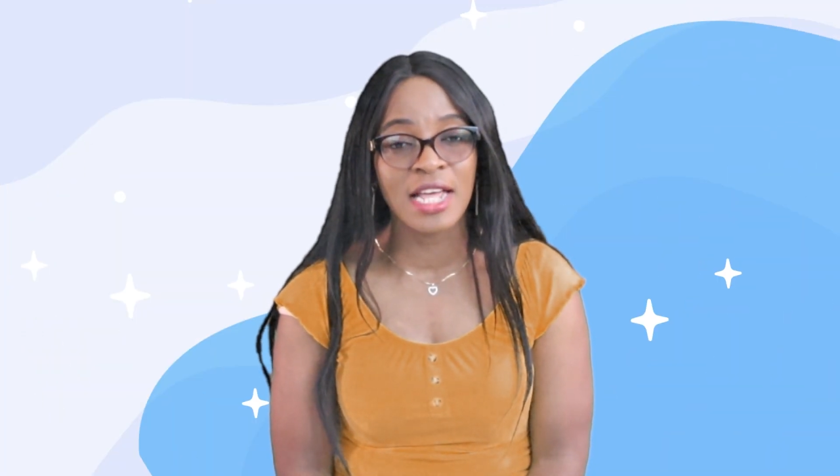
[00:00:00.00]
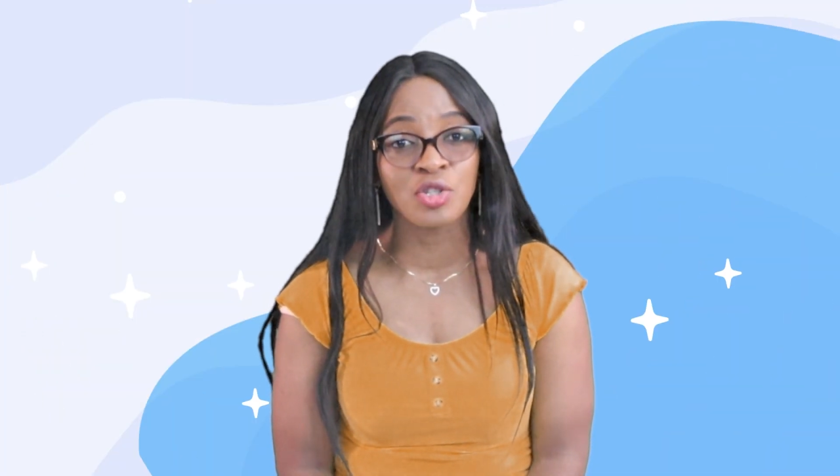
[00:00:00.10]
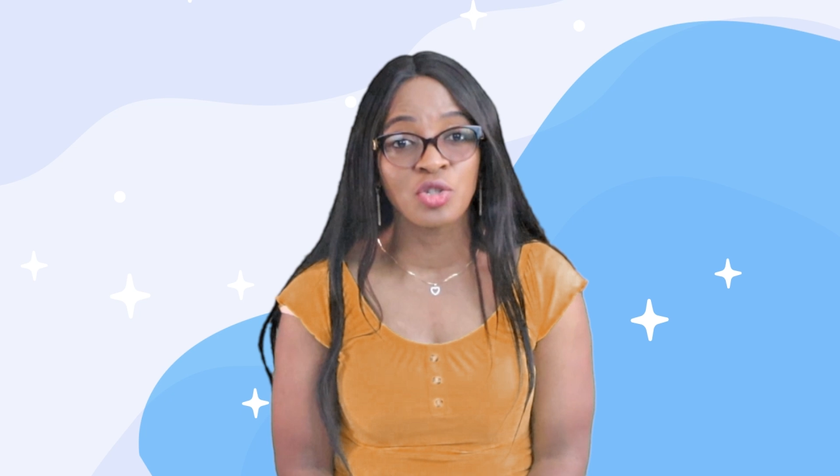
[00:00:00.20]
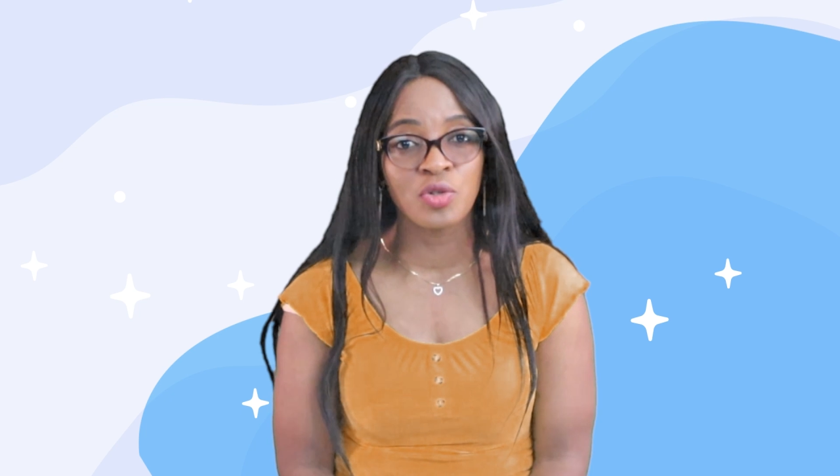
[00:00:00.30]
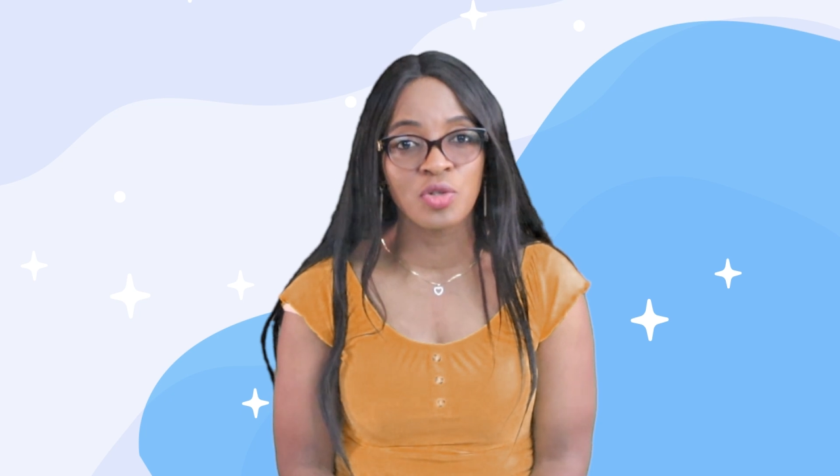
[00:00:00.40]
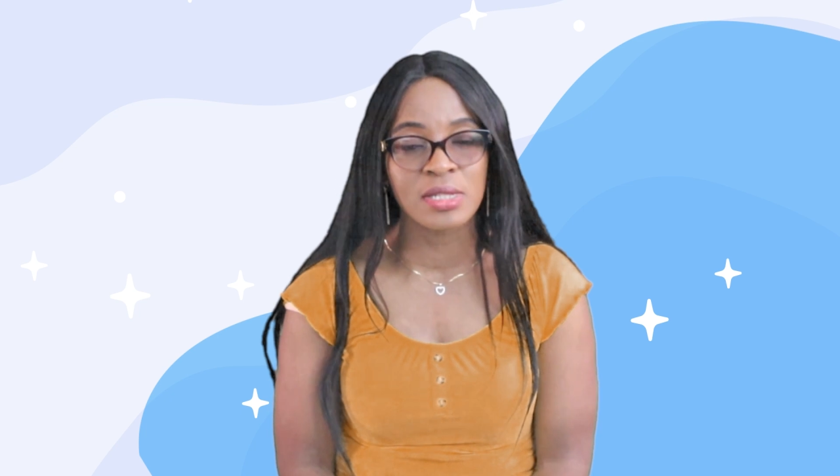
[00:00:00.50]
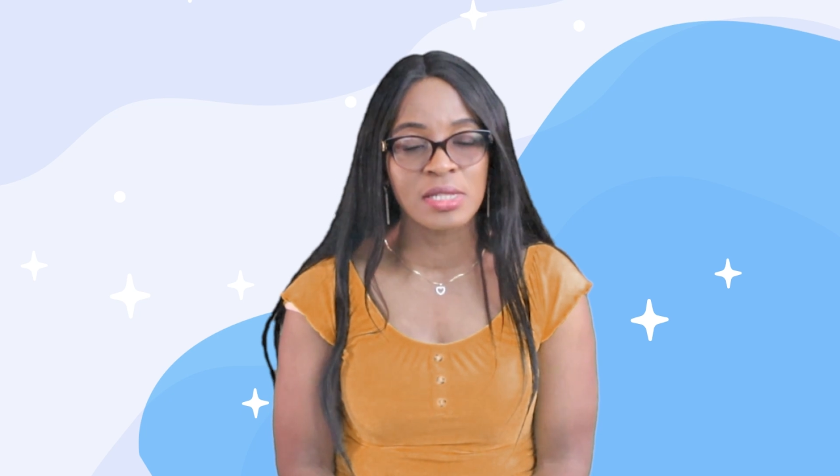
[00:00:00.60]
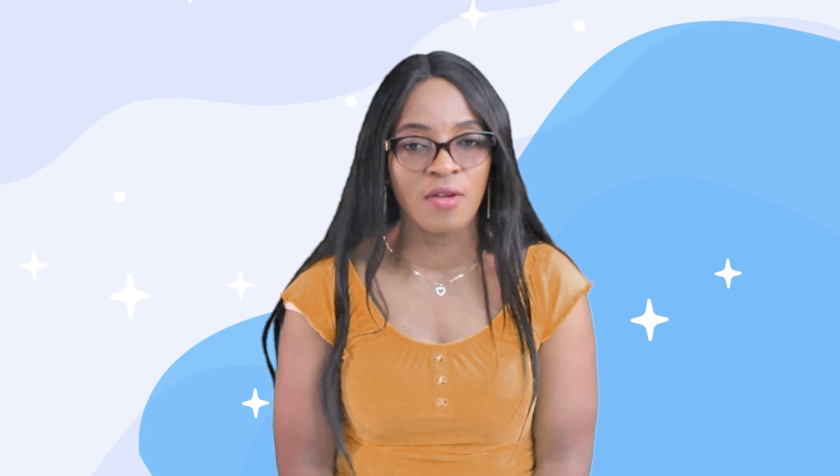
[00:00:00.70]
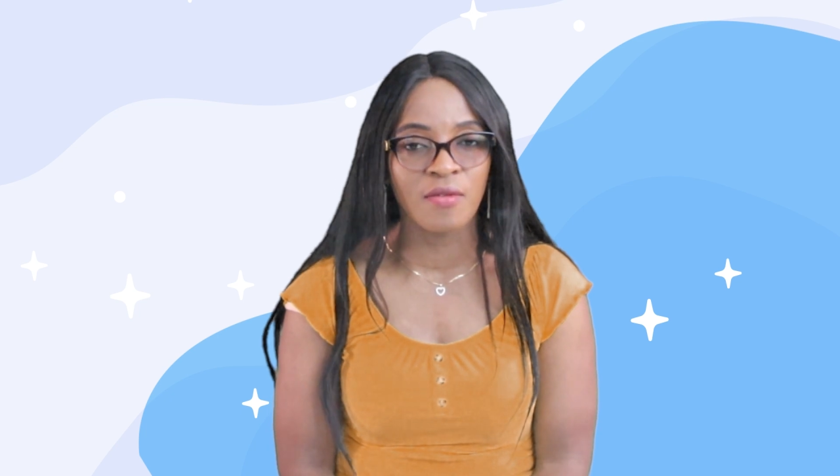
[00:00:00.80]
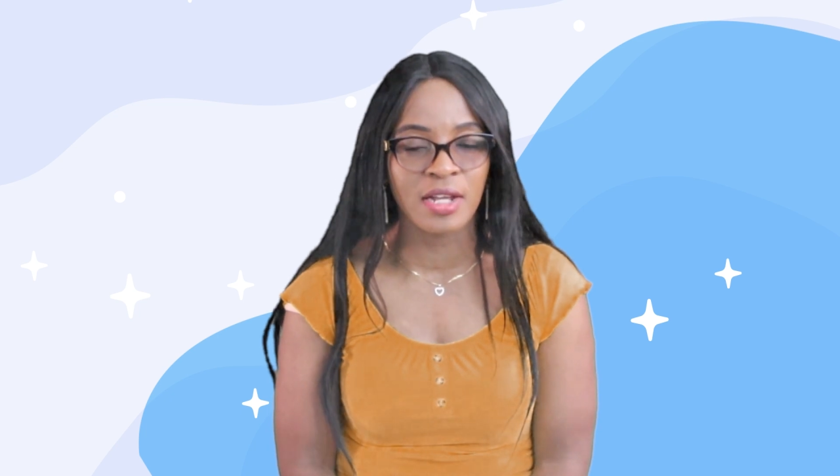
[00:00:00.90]
that you
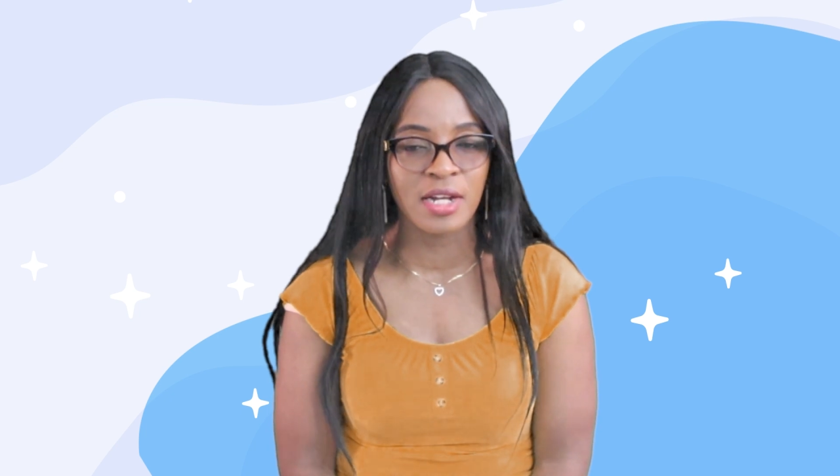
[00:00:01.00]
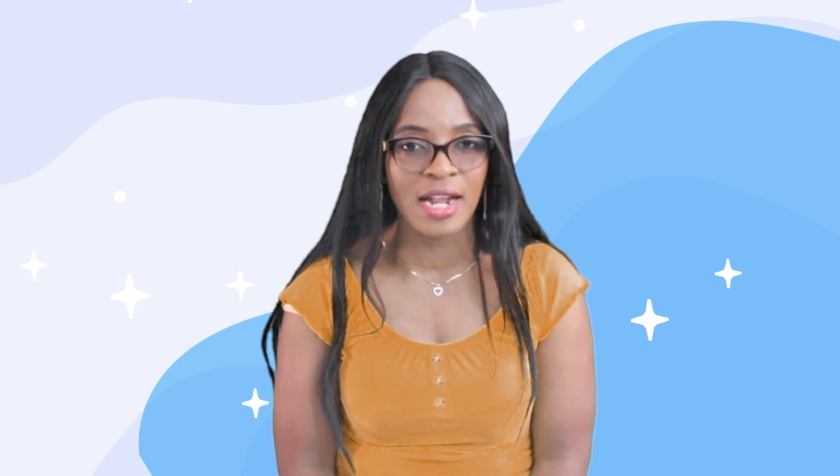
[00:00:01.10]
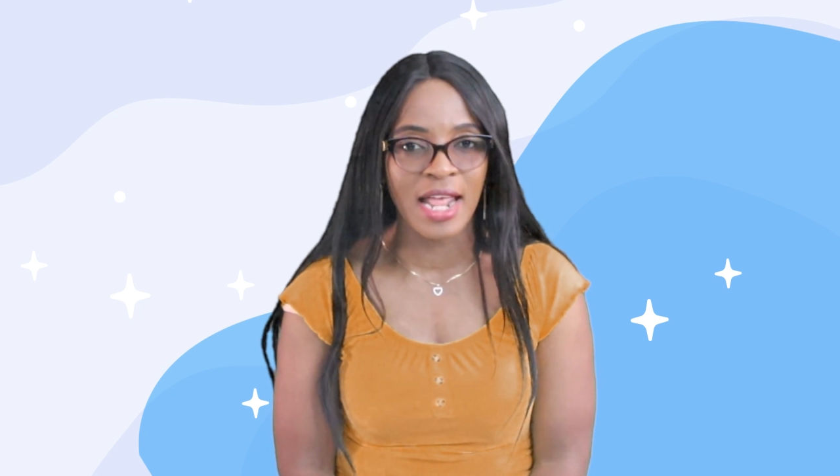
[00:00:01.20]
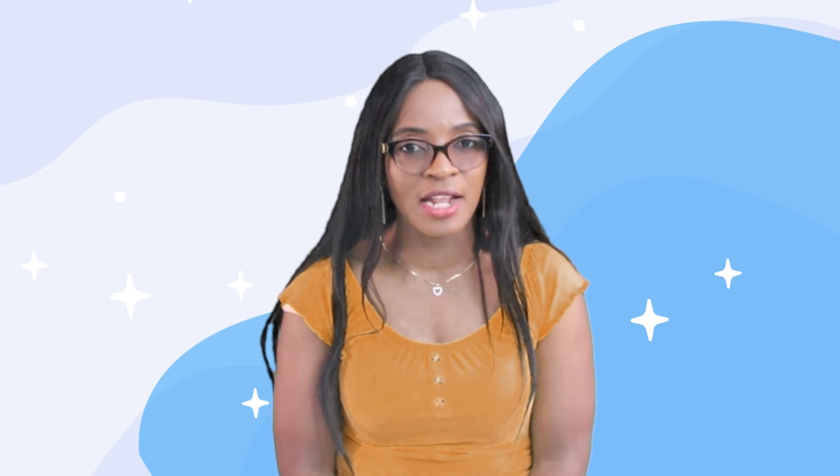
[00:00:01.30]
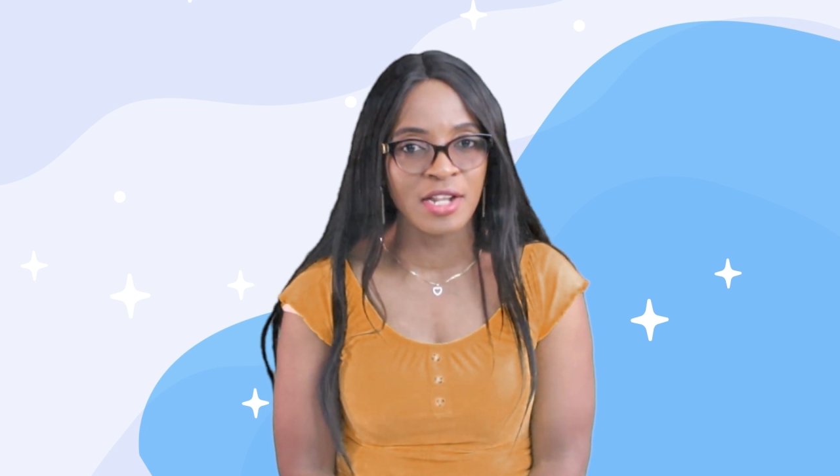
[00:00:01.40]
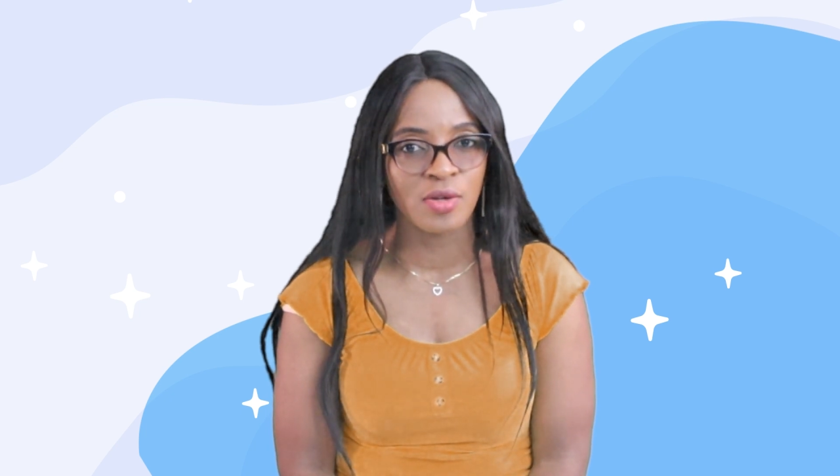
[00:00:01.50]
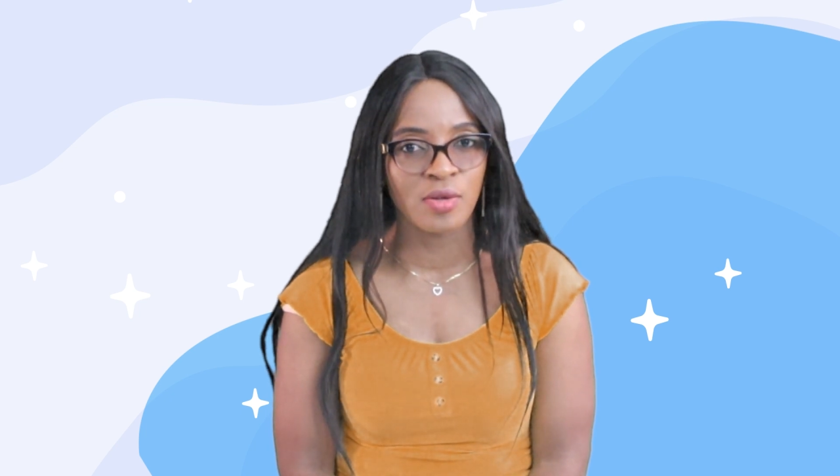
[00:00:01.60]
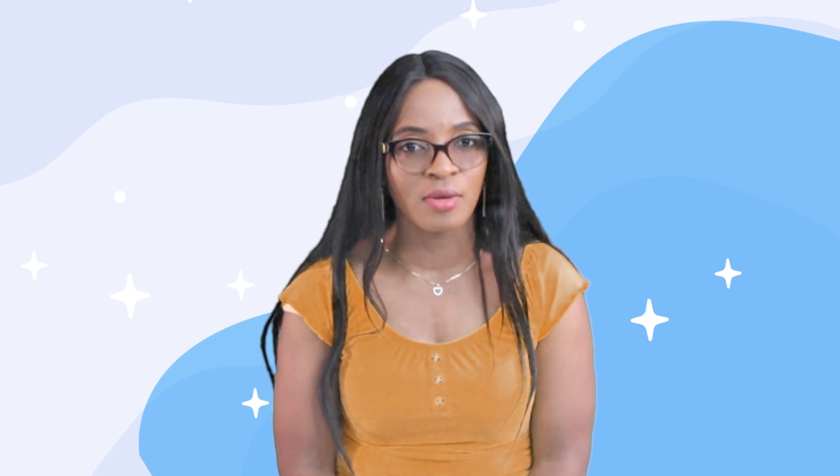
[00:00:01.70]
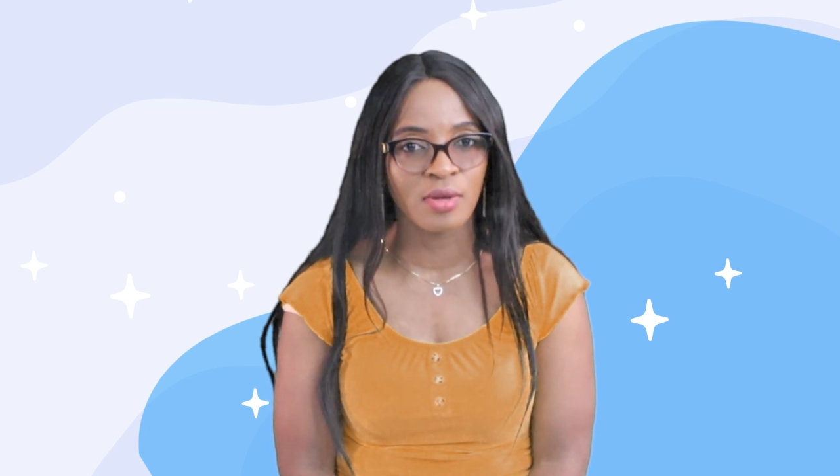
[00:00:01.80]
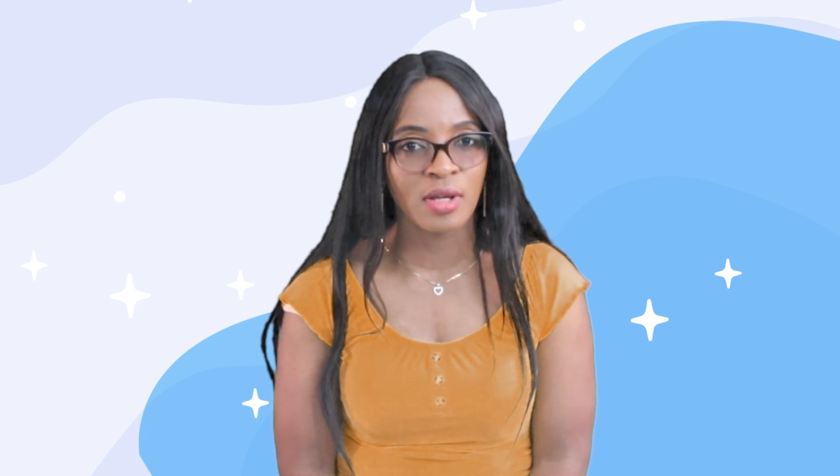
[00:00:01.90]
yourself cannot handle.